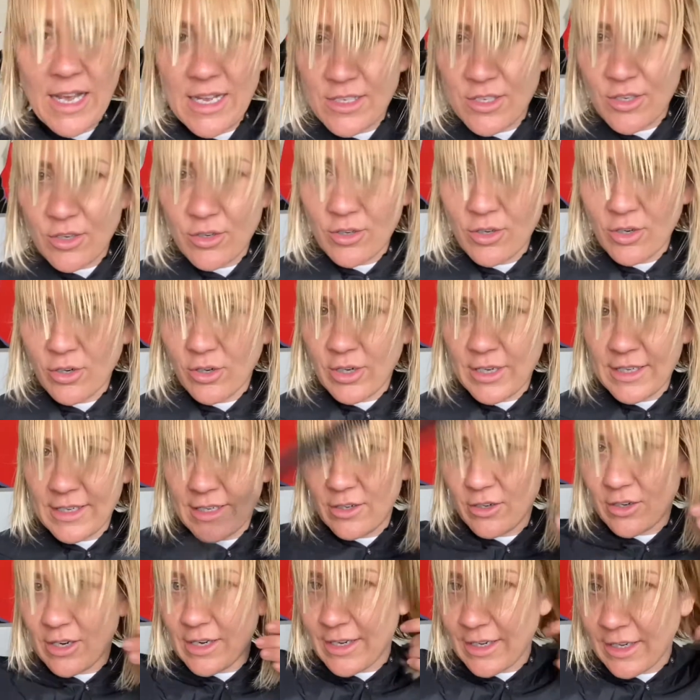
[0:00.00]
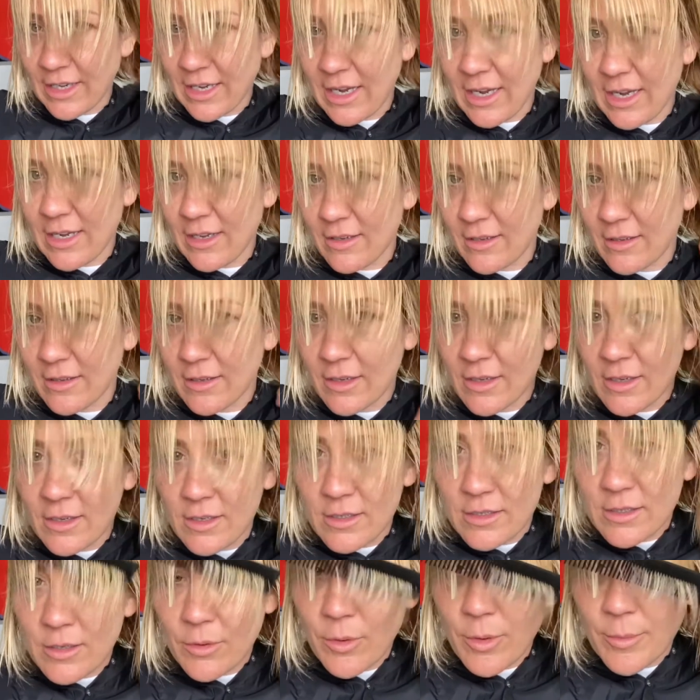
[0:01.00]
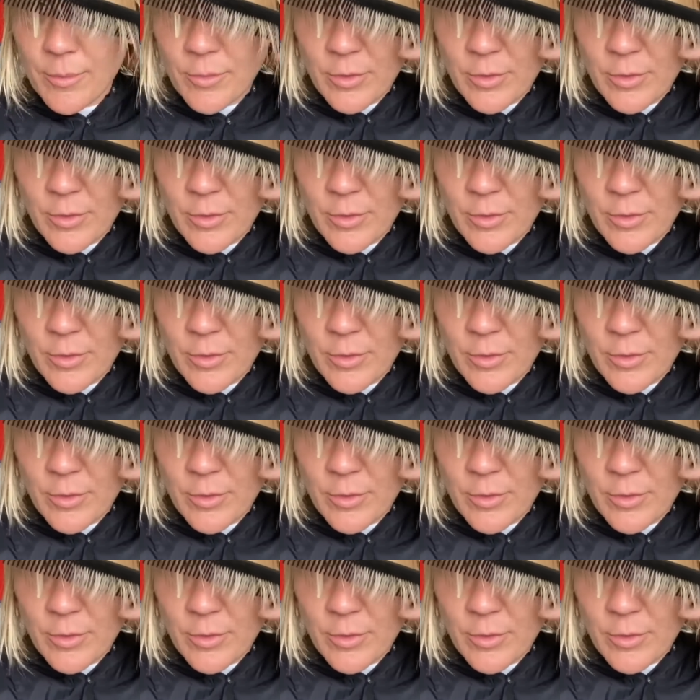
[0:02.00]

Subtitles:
our guideline, okay? So I'm going